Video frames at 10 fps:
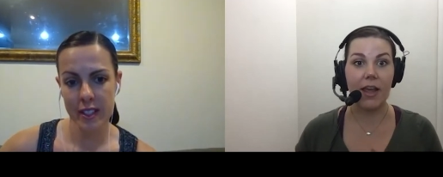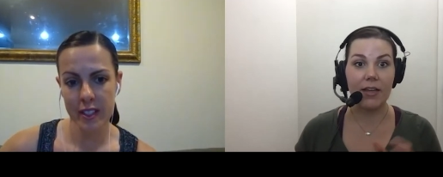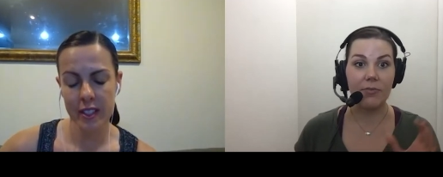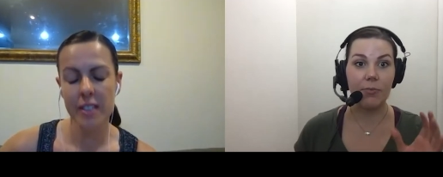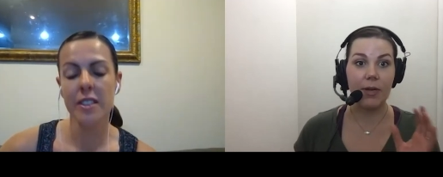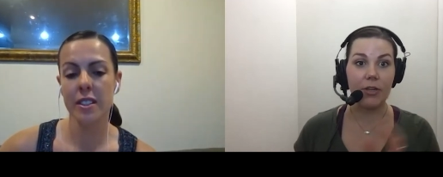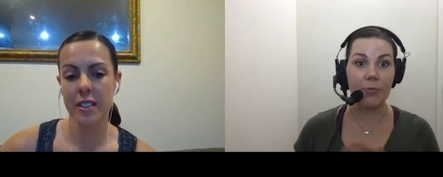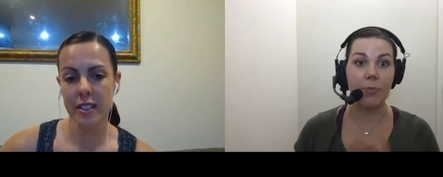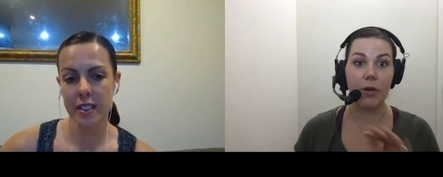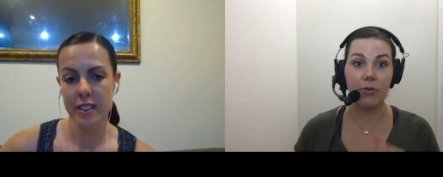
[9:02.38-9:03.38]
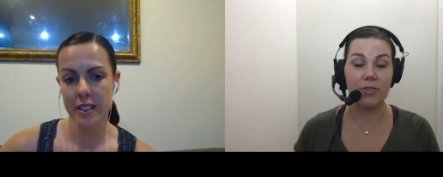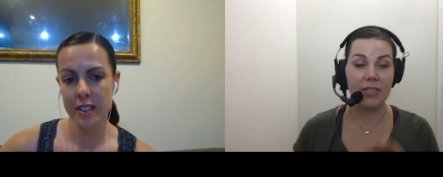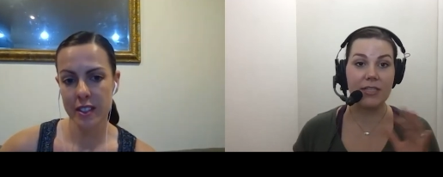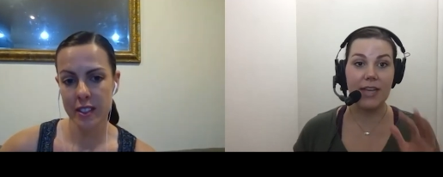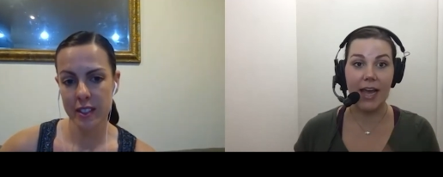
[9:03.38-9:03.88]
Speaker 1: And when you post
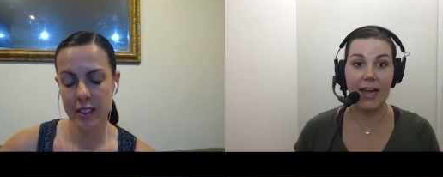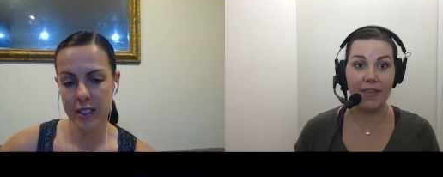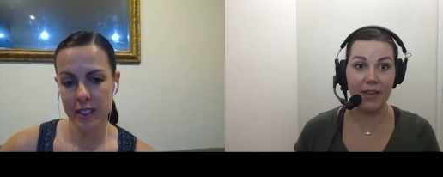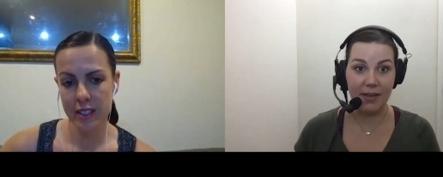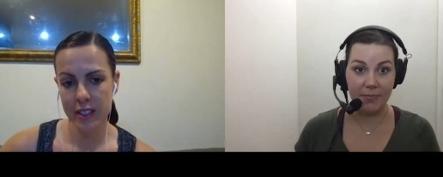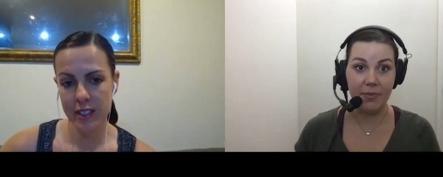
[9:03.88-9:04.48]
it, tag them,